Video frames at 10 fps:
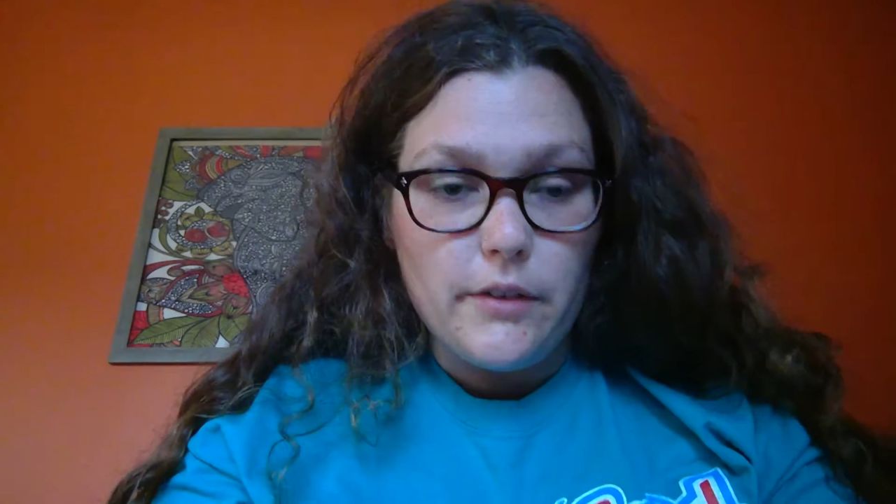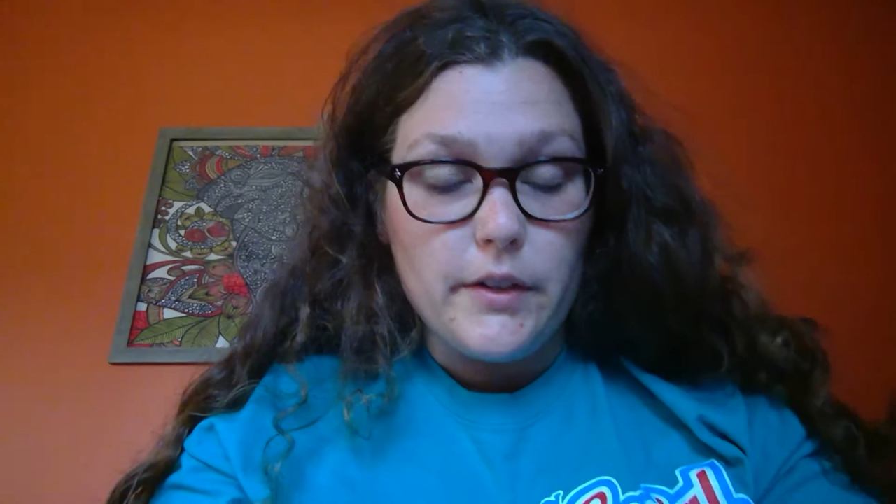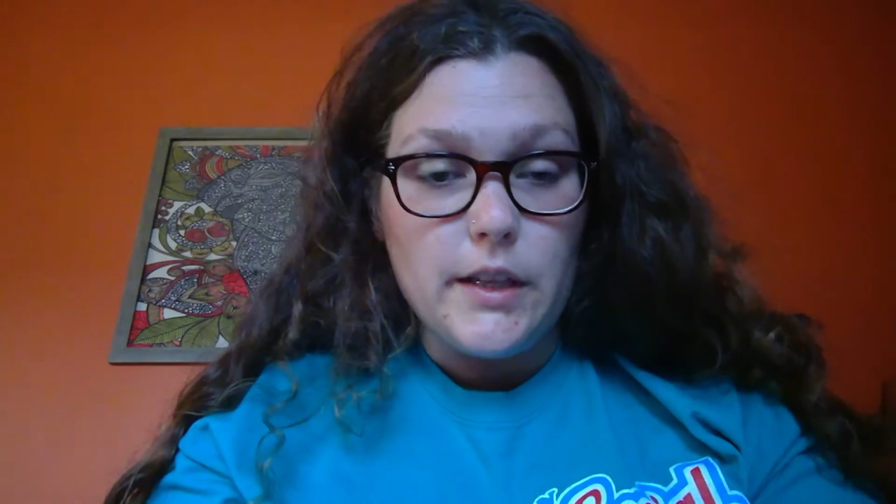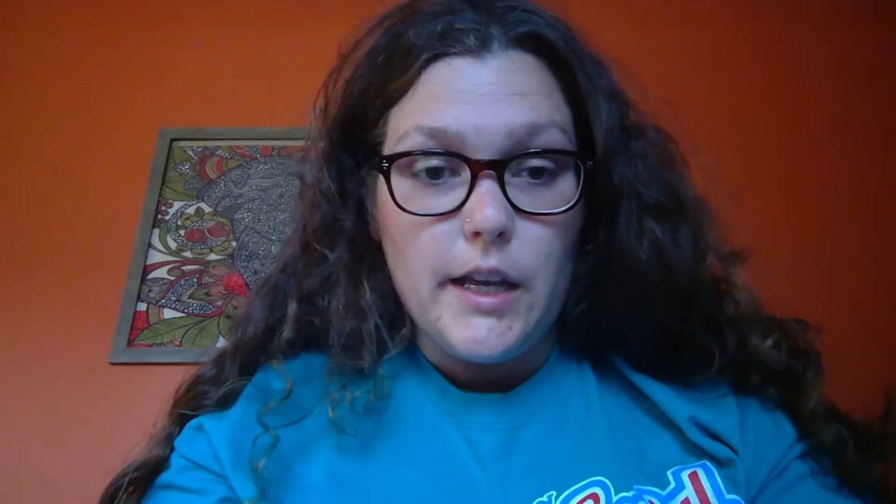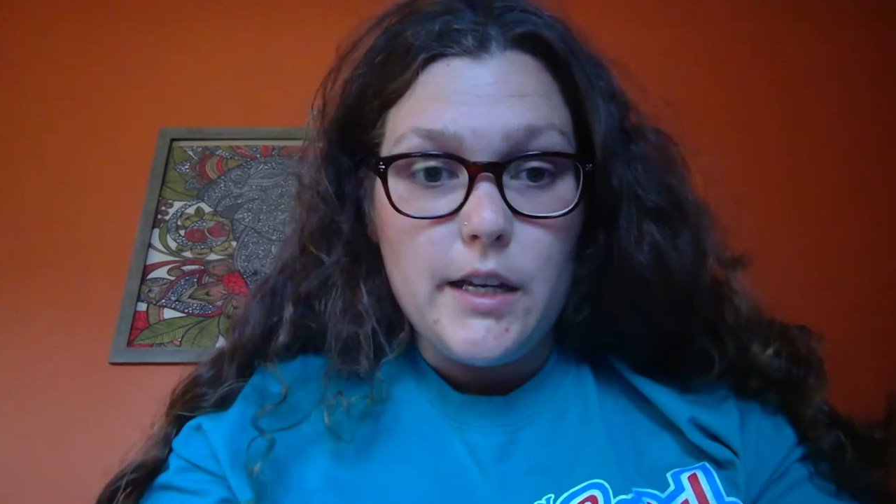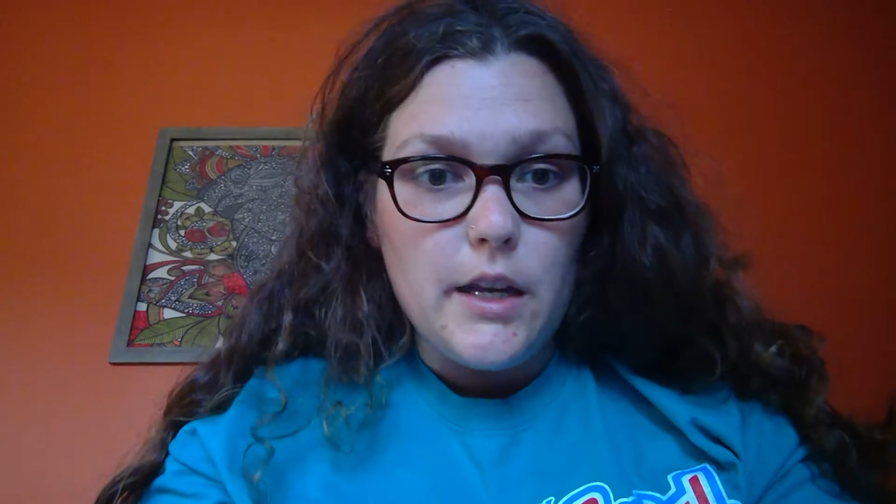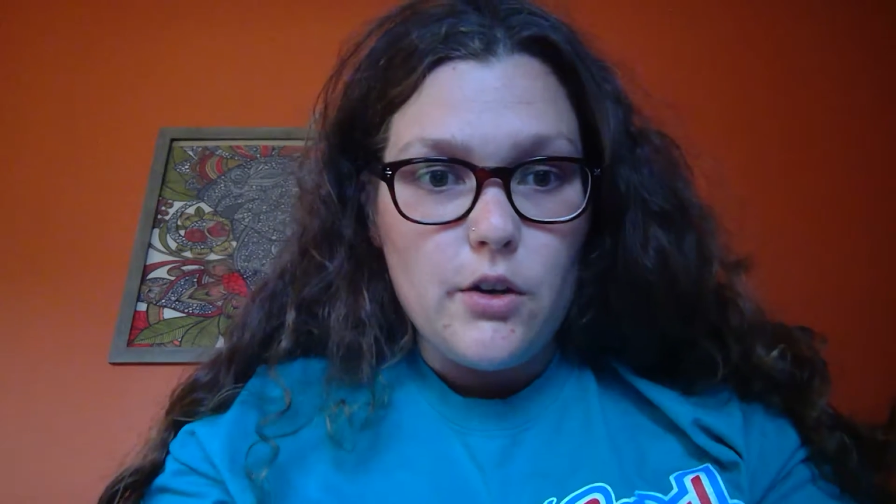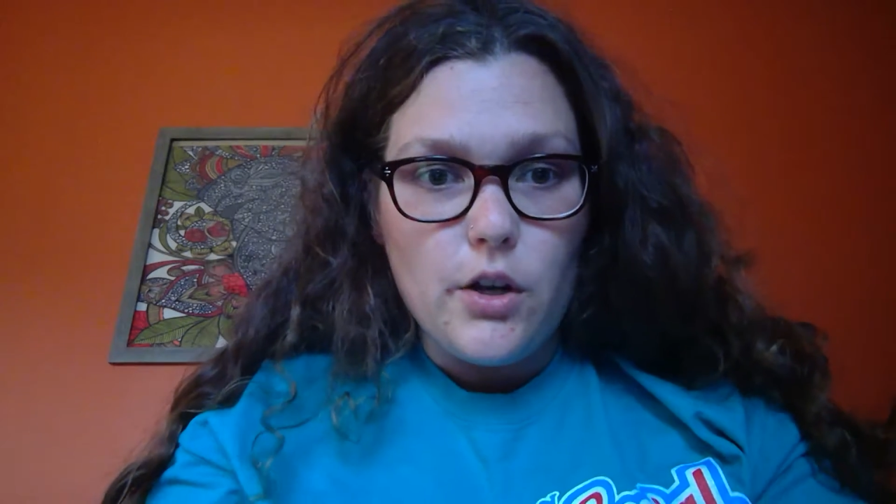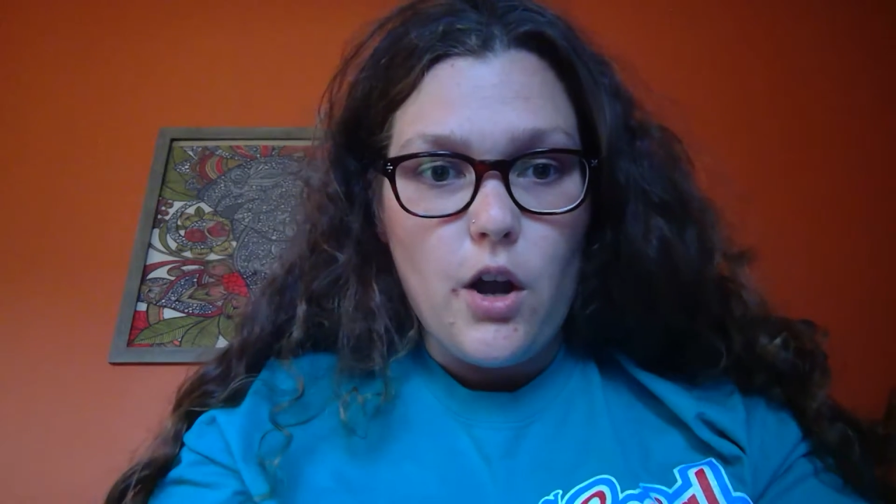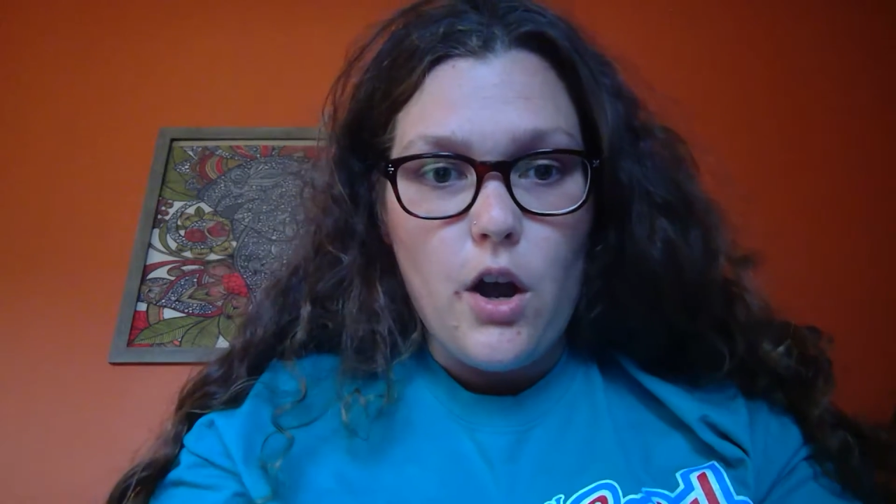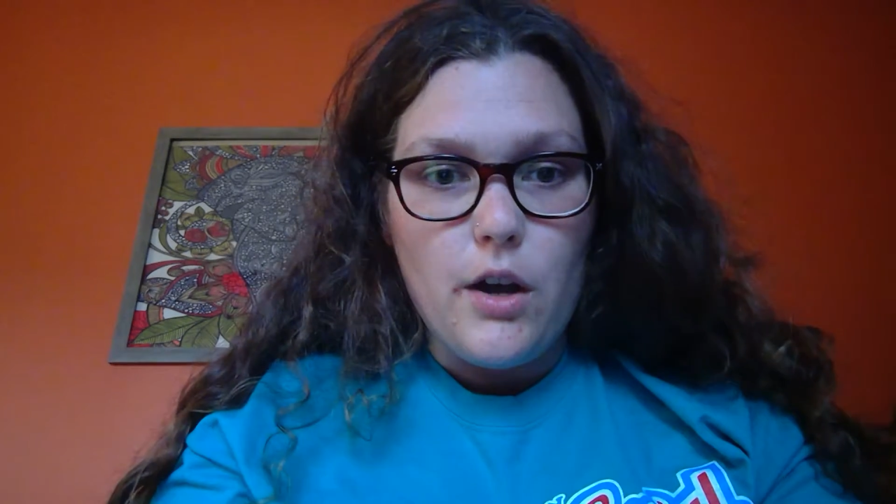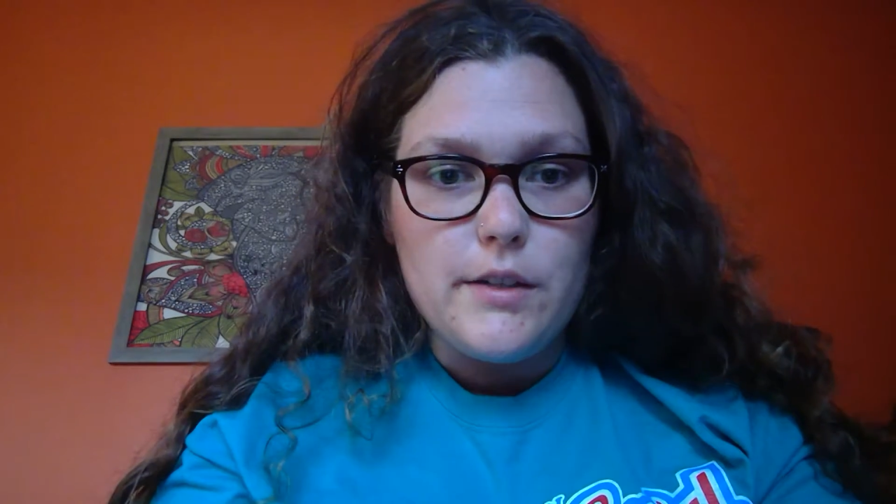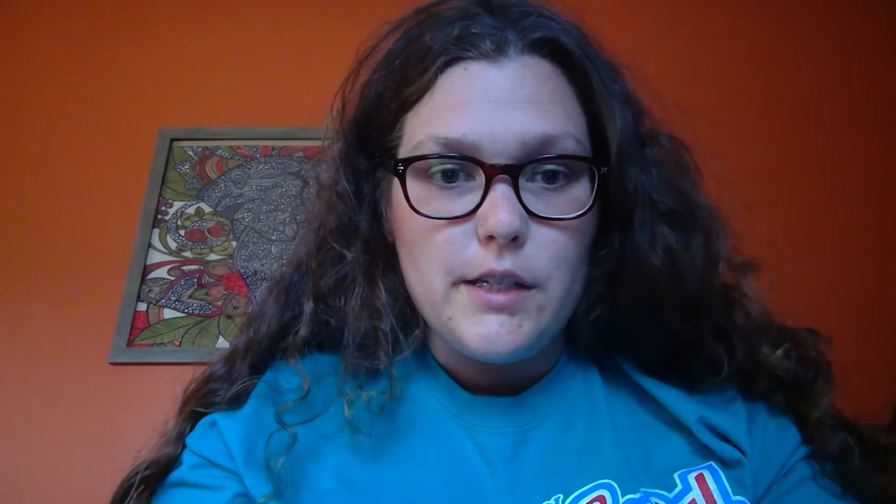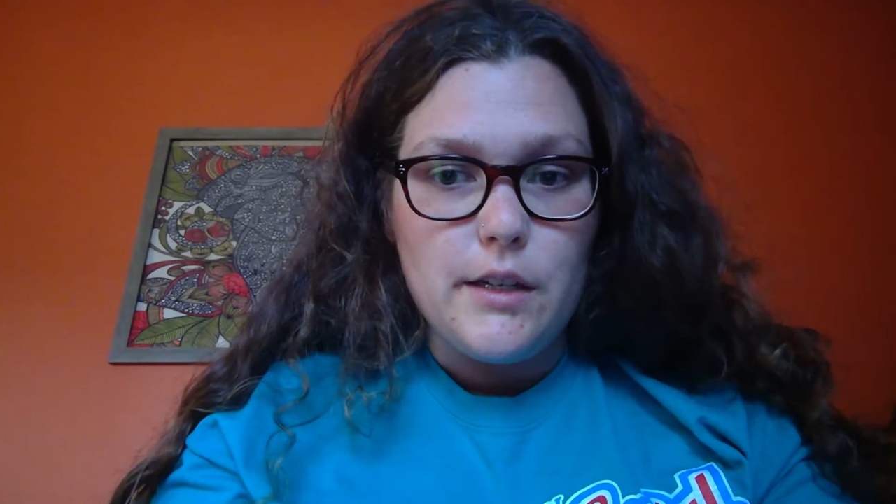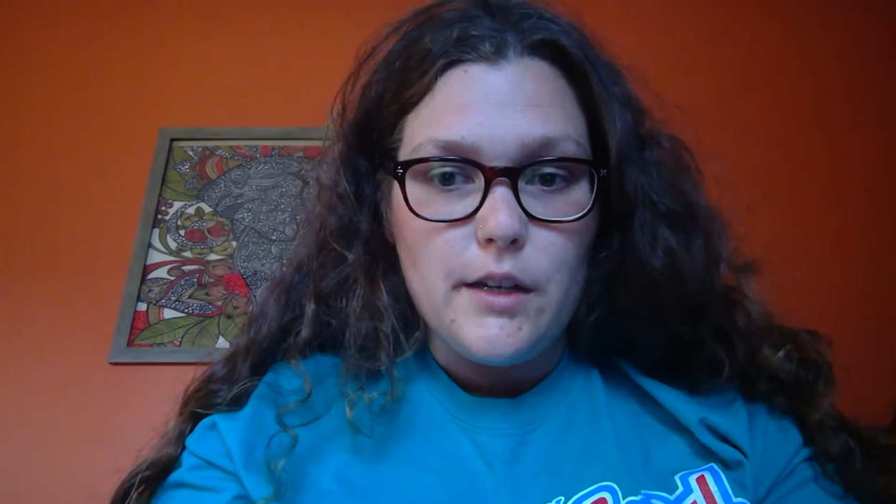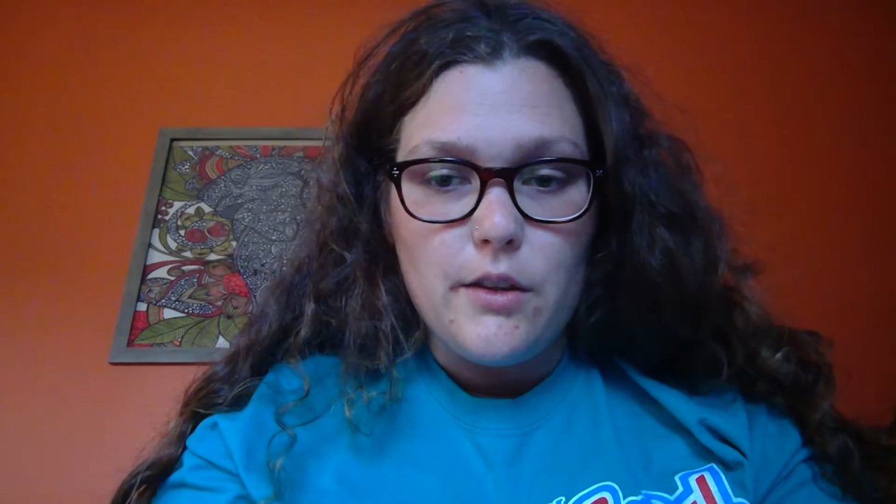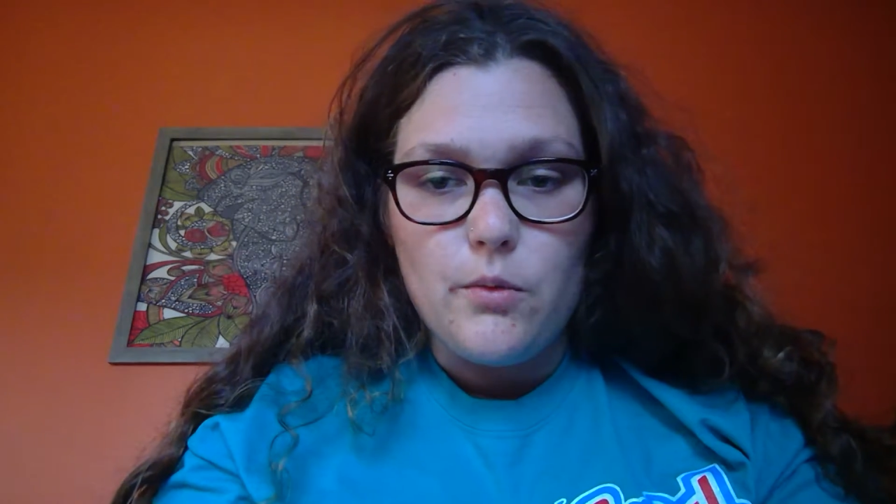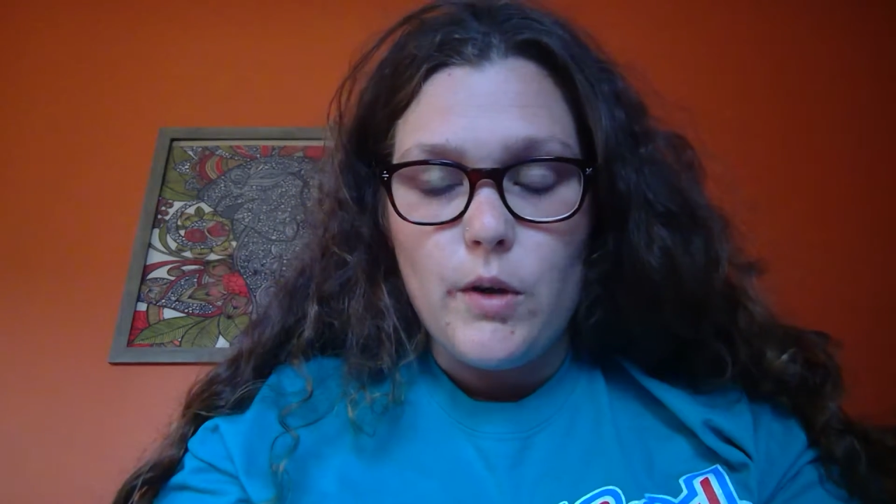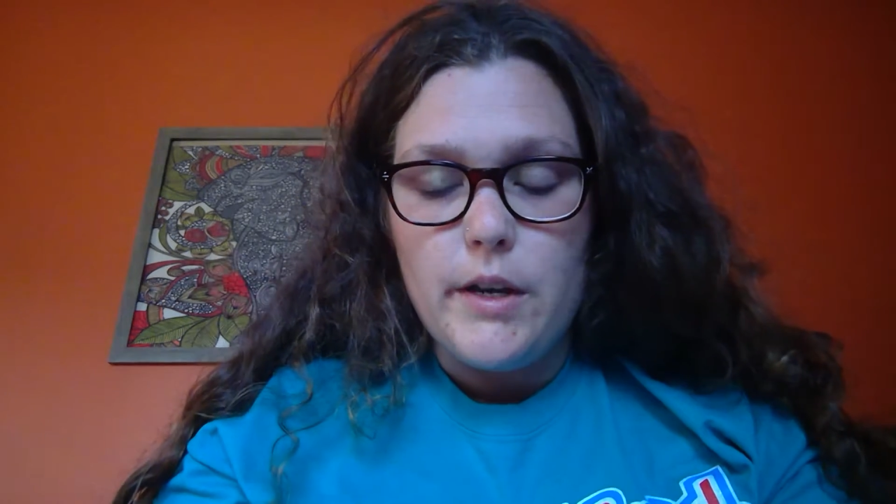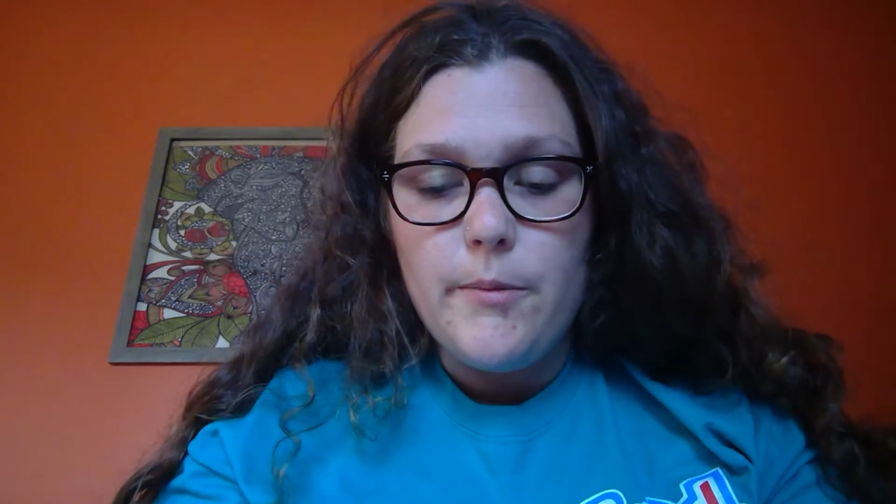related or causing another
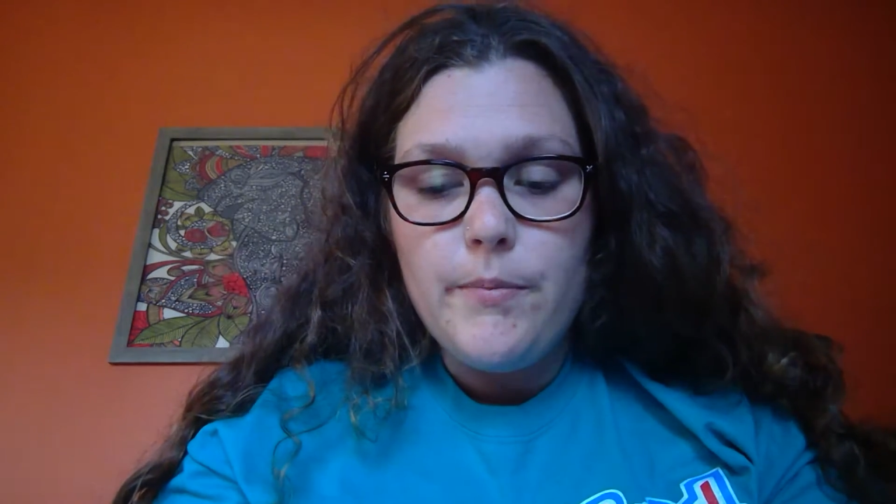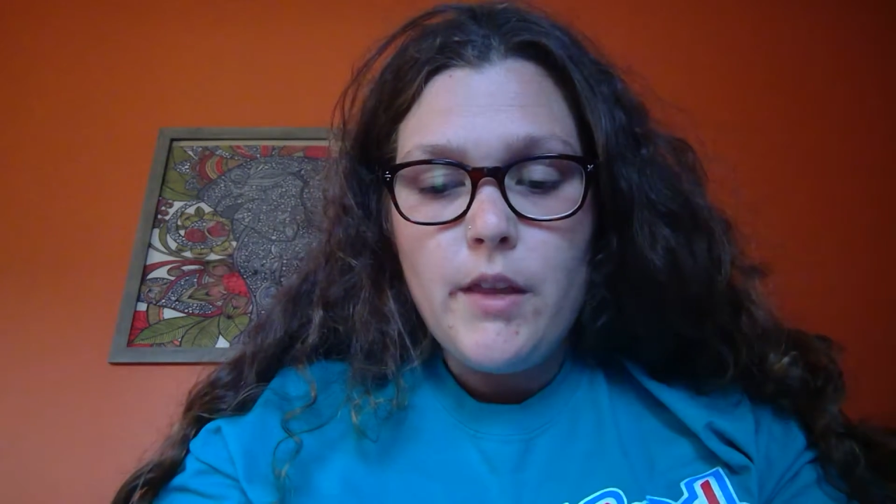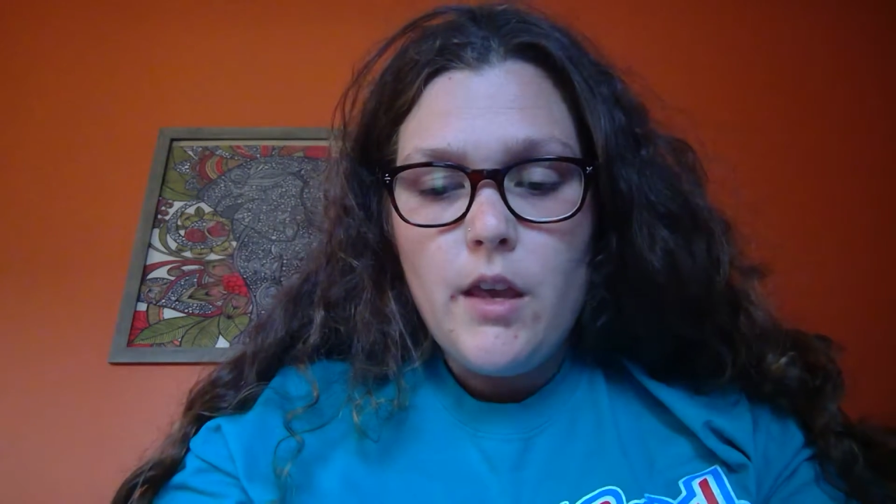one.